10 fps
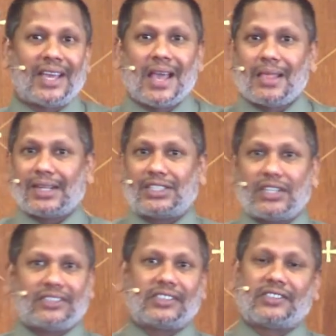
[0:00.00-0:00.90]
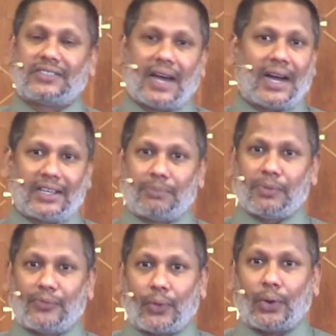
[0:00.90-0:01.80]
that Jesus does
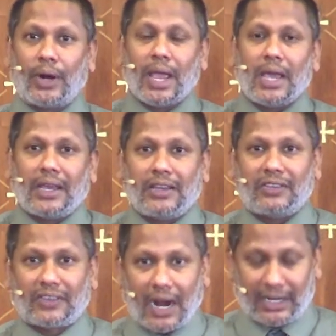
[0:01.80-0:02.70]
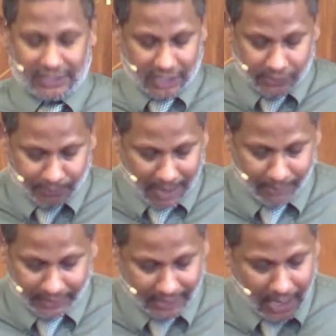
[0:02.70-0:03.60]
before he starts his
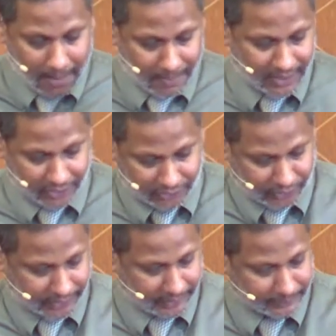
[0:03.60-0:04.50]
public ministry.